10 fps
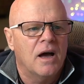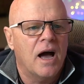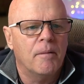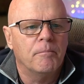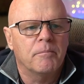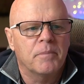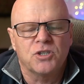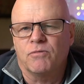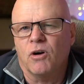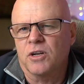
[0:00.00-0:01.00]
Um,
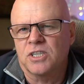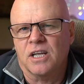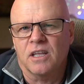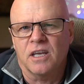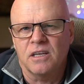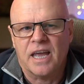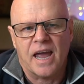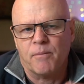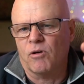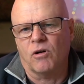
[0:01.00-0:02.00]
because you've got to stick the
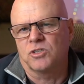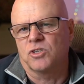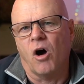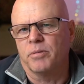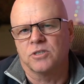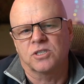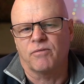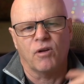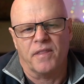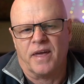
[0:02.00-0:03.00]
camera on top and
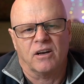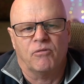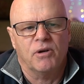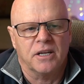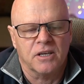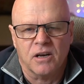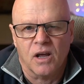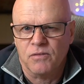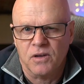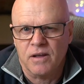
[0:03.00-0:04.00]
stuff like that. And I really
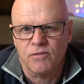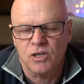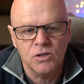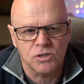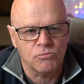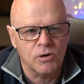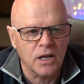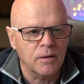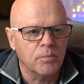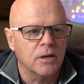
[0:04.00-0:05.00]
don't know if you'd ever use it
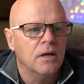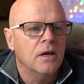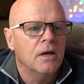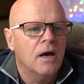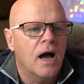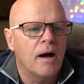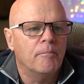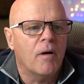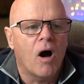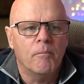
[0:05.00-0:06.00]
really, but
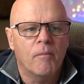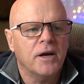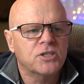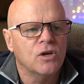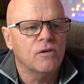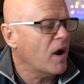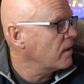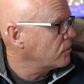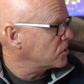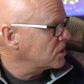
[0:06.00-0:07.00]
um, uh, my two
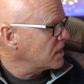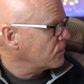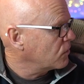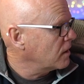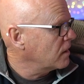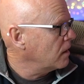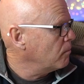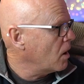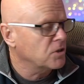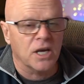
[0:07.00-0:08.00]
favorites are definitely
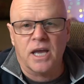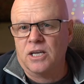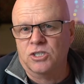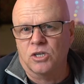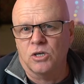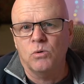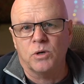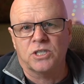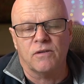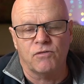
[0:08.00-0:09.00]
the Moza Air
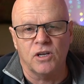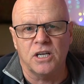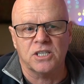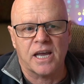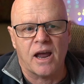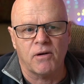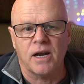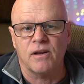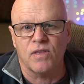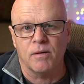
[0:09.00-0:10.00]
2, which if you need to
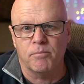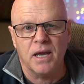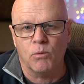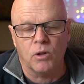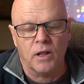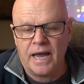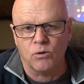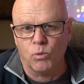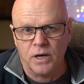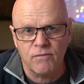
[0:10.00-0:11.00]
carry anything big, it will
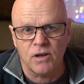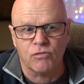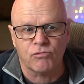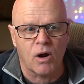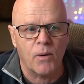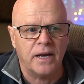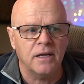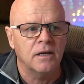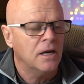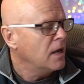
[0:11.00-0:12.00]
handle whatever you throw
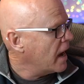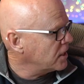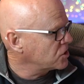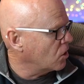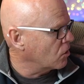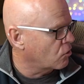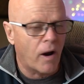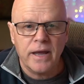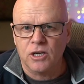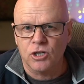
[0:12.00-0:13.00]
at it. And it's got
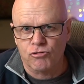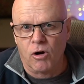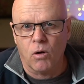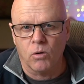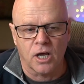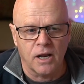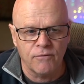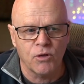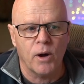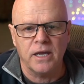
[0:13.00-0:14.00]
great controls. I
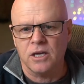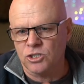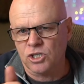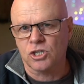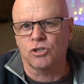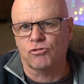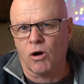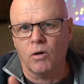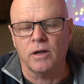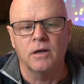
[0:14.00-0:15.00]
love the way you can just
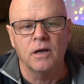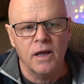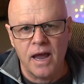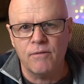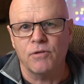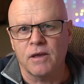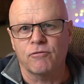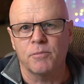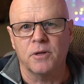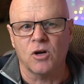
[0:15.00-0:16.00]
control it,
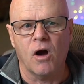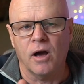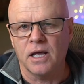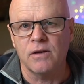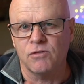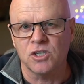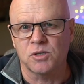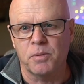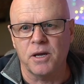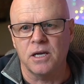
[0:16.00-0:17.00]
everything from the dial, even
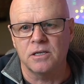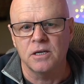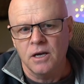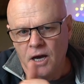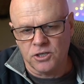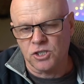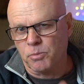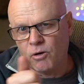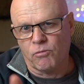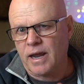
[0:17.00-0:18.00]
your speed, uh,
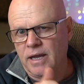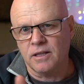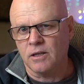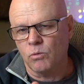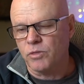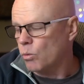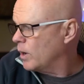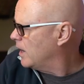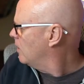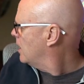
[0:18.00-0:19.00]
just by racking the, the
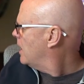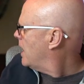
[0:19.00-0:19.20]
wheel.